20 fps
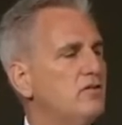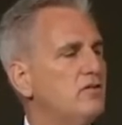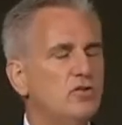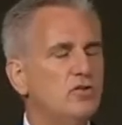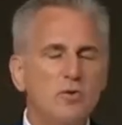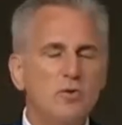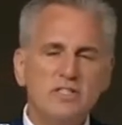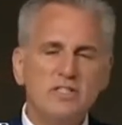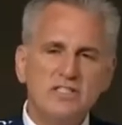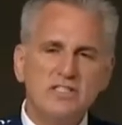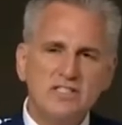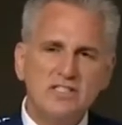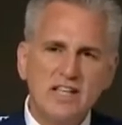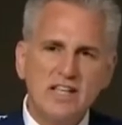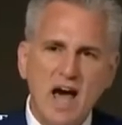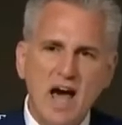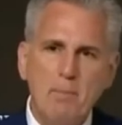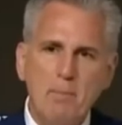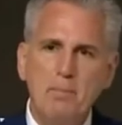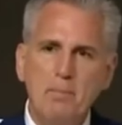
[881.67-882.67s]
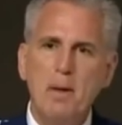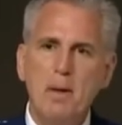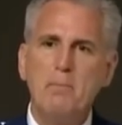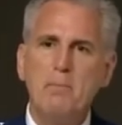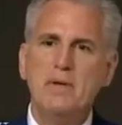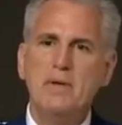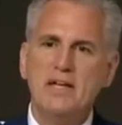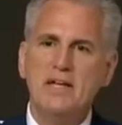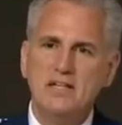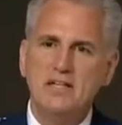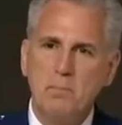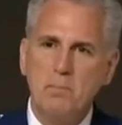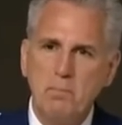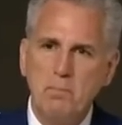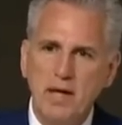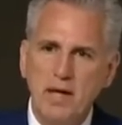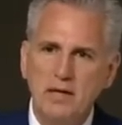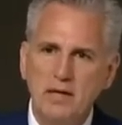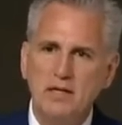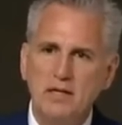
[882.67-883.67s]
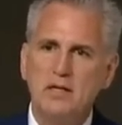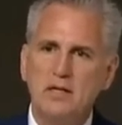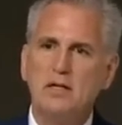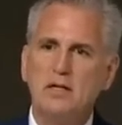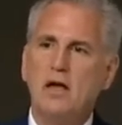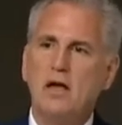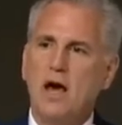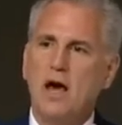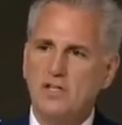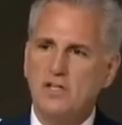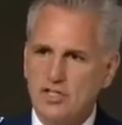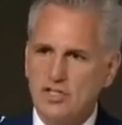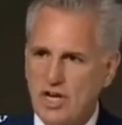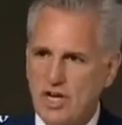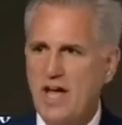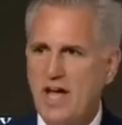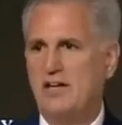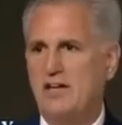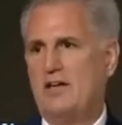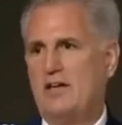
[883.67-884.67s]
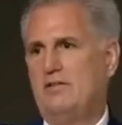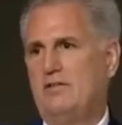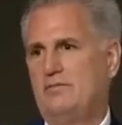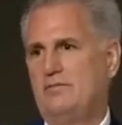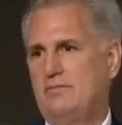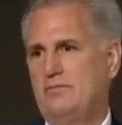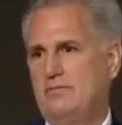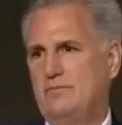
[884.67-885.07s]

so we stop being dependent on China.